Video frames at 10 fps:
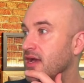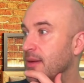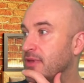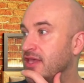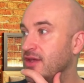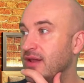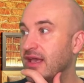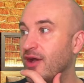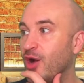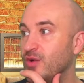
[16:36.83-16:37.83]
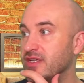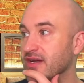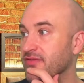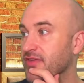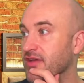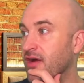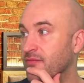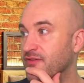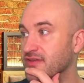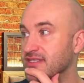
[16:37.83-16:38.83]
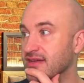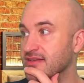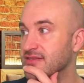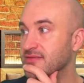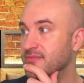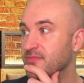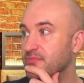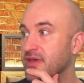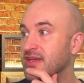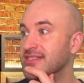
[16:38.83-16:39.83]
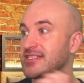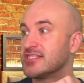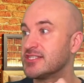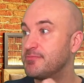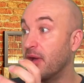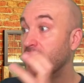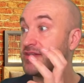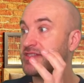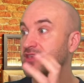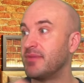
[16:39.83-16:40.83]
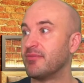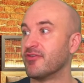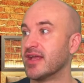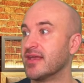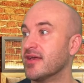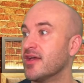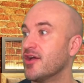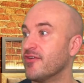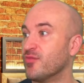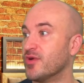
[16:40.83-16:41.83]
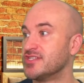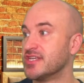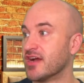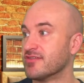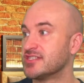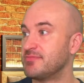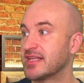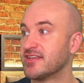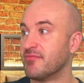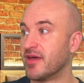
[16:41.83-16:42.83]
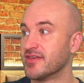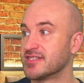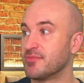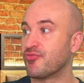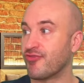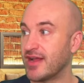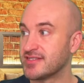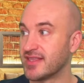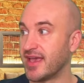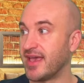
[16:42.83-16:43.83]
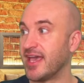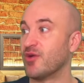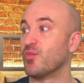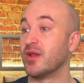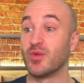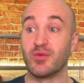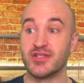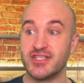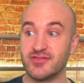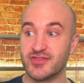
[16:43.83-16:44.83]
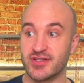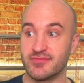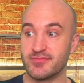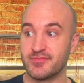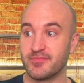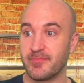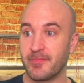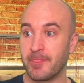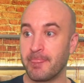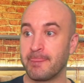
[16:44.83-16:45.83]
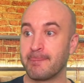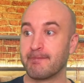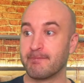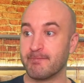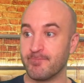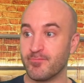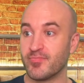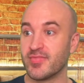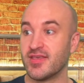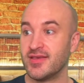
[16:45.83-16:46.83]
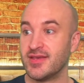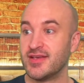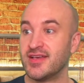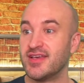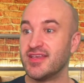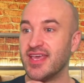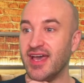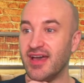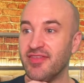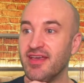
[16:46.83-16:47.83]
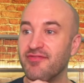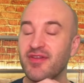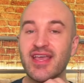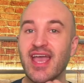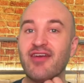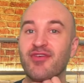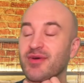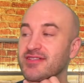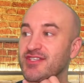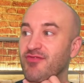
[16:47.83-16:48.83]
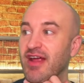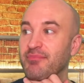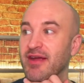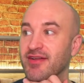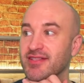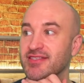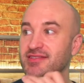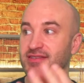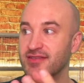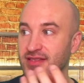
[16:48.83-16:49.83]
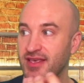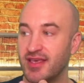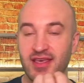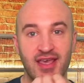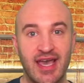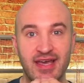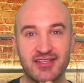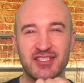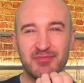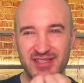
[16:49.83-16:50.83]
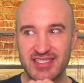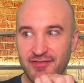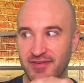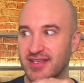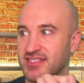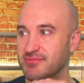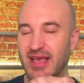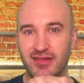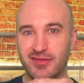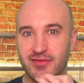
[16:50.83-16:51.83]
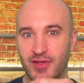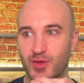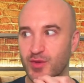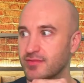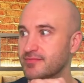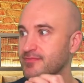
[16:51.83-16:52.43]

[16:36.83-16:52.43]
A peculiar odor that comforts us, because it spurs the memory of watching our respective mothers press their hair when we were children. Mm. Yeah, I feel like everyone's grandparents had a specific smell, no?